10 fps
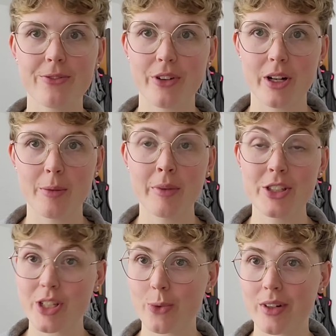from
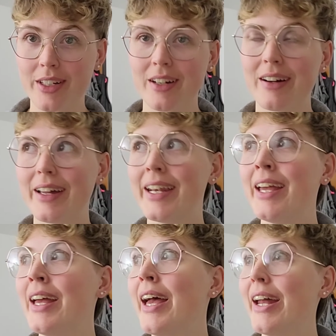J1 Con,
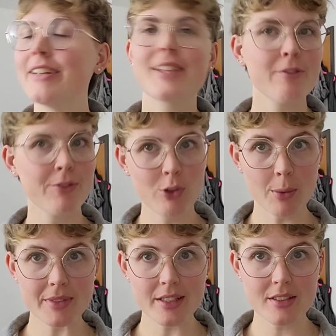and I just have a few
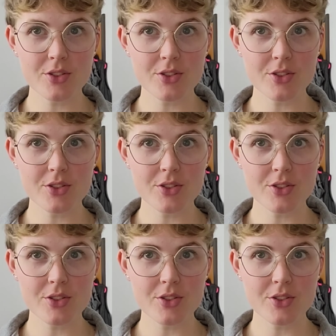updates.